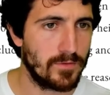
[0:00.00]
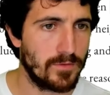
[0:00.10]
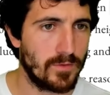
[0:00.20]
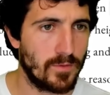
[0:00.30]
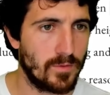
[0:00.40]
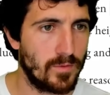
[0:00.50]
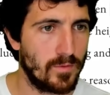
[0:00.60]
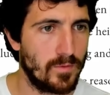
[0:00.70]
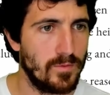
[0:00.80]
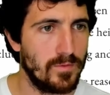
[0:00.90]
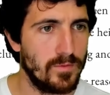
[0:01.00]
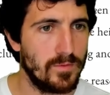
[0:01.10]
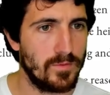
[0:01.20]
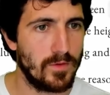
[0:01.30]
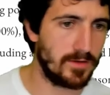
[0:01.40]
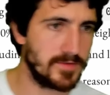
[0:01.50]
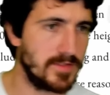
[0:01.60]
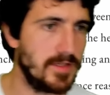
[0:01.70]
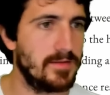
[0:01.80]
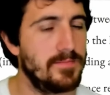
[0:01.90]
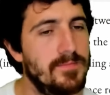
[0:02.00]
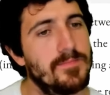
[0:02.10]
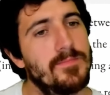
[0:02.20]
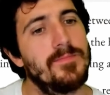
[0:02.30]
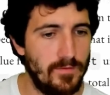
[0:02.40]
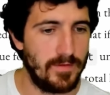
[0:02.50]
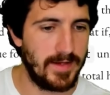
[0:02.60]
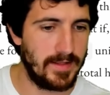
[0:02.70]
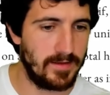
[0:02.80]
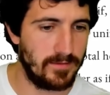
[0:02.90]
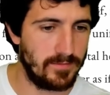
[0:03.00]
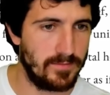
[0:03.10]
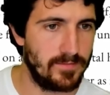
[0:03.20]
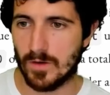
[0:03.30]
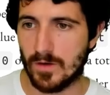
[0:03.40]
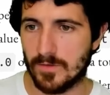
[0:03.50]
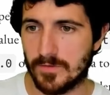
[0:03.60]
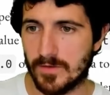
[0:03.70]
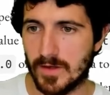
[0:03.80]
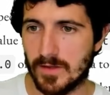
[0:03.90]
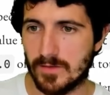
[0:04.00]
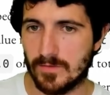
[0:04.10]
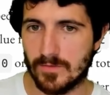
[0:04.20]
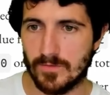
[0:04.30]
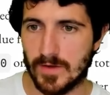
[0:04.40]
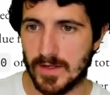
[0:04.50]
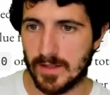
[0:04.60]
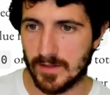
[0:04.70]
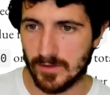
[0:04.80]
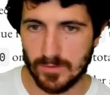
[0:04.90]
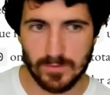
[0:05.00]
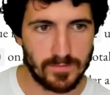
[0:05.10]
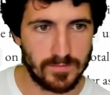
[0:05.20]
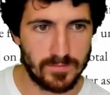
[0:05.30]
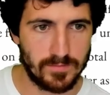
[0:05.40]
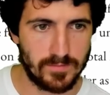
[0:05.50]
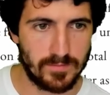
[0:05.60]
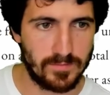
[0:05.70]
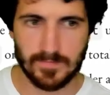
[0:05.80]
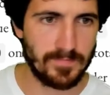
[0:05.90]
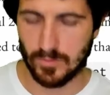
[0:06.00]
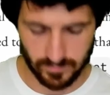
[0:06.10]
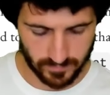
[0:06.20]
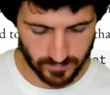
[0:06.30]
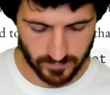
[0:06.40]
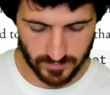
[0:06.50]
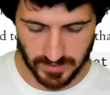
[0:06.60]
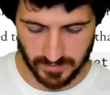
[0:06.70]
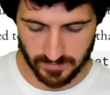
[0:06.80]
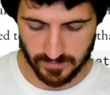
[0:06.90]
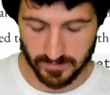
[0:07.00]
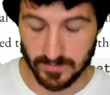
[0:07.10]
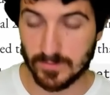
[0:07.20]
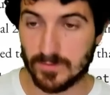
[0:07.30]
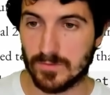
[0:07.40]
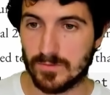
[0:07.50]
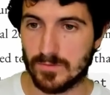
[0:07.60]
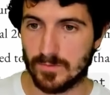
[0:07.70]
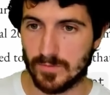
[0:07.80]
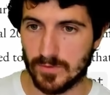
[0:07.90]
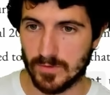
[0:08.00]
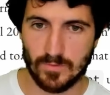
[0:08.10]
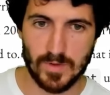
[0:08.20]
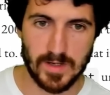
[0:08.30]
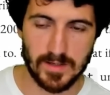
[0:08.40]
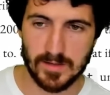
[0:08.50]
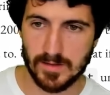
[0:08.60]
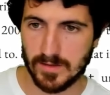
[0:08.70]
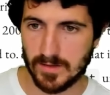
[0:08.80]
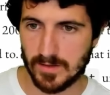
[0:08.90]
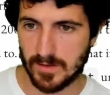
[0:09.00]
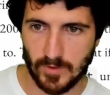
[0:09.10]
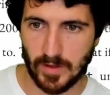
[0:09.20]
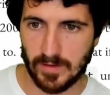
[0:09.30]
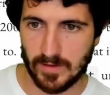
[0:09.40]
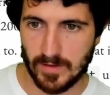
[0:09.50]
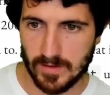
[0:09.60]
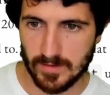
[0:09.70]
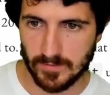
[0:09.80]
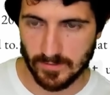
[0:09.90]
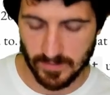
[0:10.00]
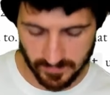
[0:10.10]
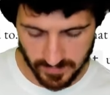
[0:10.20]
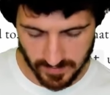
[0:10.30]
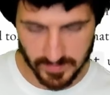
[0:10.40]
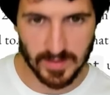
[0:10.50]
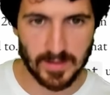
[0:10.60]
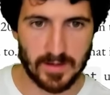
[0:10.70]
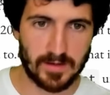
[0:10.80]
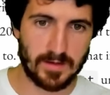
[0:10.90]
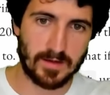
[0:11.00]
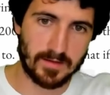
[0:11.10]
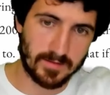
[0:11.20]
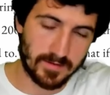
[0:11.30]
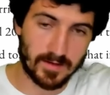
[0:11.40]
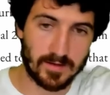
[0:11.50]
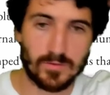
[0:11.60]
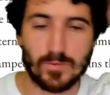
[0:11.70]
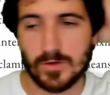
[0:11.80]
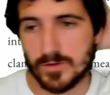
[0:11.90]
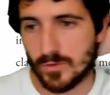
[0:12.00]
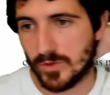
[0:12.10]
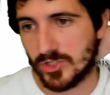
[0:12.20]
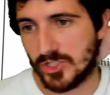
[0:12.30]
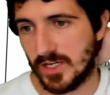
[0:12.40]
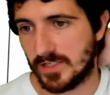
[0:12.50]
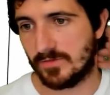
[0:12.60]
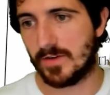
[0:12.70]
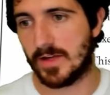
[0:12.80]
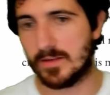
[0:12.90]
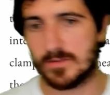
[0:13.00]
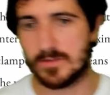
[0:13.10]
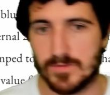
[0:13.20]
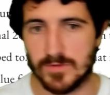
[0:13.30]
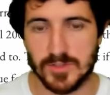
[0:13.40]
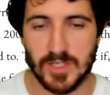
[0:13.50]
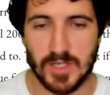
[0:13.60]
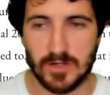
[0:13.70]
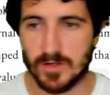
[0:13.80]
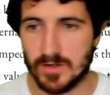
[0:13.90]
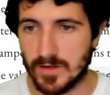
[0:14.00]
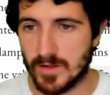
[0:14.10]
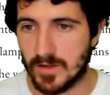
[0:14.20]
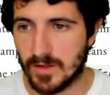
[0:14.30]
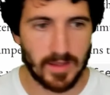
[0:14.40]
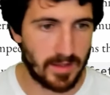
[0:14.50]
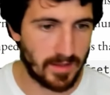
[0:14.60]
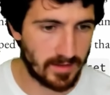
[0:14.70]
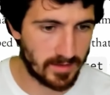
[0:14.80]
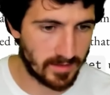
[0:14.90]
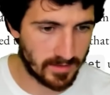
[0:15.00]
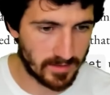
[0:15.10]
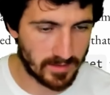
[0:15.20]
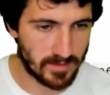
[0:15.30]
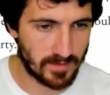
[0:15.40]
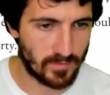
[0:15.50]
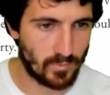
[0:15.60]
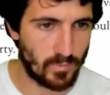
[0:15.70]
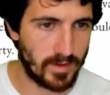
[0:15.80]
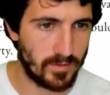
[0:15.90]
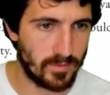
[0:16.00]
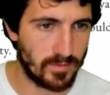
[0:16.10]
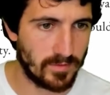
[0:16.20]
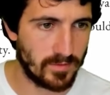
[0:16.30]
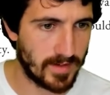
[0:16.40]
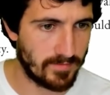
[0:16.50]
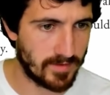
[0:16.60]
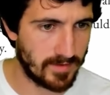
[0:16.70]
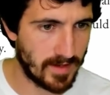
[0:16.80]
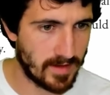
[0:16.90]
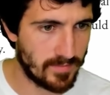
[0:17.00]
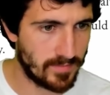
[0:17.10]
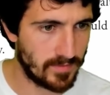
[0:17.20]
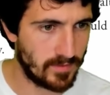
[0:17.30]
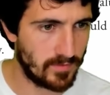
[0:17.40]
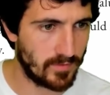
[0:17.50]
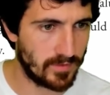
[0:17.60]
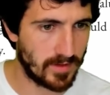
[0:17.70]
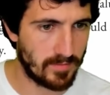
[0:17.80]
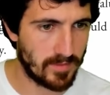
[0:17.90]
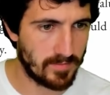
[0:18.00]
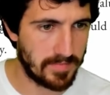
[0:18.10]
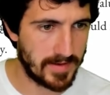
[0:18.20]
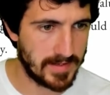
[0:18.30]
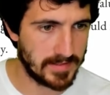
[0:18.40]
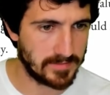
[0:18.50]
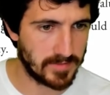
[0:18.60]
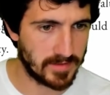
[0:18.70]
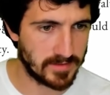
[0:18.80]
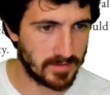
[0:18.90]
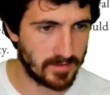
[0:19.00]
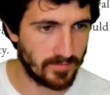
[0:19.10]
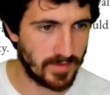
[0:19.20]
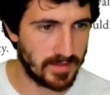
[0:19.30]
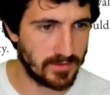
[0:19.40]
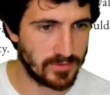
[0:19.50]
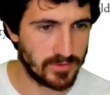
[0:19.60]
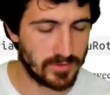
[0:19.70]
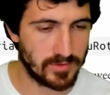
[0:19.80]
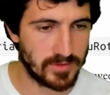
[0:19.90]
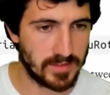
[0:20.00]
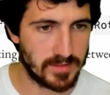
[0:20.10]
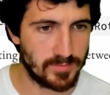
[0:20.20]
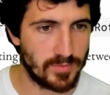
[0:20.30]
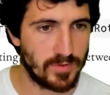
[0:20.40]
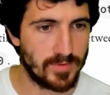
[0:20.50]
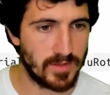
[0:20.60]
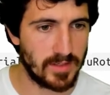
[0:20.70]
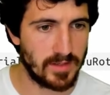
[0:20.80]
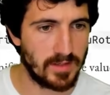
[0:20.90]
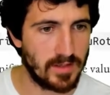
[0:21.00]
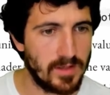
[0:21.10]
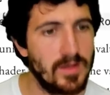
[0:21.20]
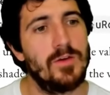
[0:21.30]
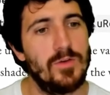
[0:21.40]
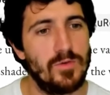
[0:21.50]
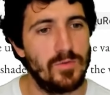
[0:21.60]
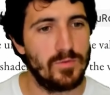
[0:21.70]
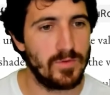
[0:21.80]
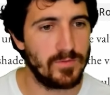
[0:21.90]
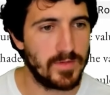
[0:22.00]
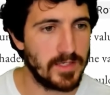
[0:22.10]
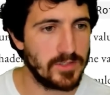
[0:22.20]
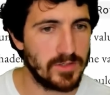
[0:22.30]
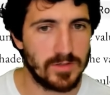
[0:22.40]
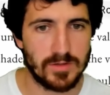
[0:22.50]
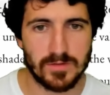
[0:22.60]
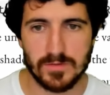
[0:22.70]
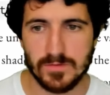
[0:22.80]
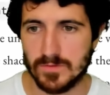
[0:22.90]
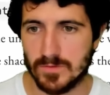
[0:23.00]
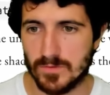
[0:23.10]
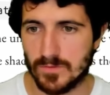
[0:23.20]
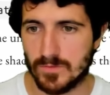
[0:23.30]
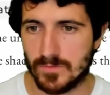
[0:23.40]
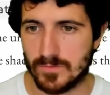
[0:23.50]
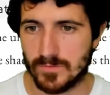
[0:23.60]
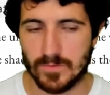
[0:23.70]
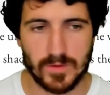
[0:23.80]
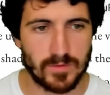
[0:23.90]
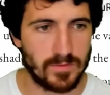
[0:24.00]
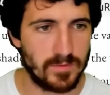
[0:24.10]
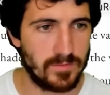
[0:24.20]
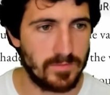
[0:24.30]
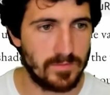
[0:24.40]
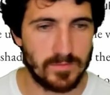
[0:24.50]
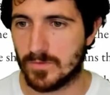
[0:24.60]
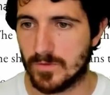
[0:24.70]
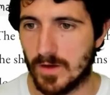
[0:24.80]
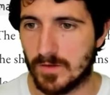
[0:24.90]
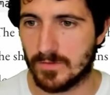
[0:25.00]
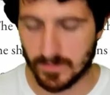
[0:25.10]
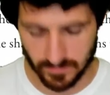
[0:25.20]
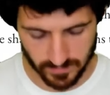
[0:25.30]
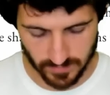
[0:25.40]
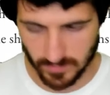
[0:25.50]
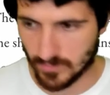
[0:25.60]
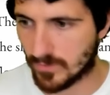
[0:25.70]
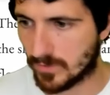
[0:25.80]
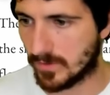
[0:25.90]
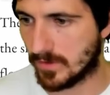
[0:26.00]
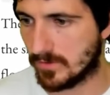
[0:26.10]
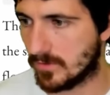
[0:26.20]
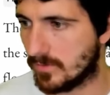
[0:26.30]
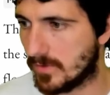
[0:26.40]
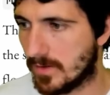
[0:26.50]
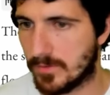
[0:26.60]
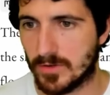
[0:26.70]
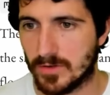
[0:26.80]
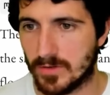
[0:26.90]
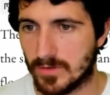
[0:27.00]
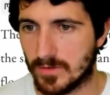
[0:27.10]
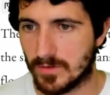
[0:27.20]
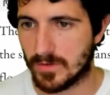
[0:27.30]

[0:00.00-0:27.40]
So offset value. U offset value. Cool. All right. So one. Okay. Yeah, so this seems like it's starting to work. So we're changing values of the shader and we could, we have the type, the uniform type in pass, minimum single value, you should not change this property, U rotation. So we could change the U rotation parameter,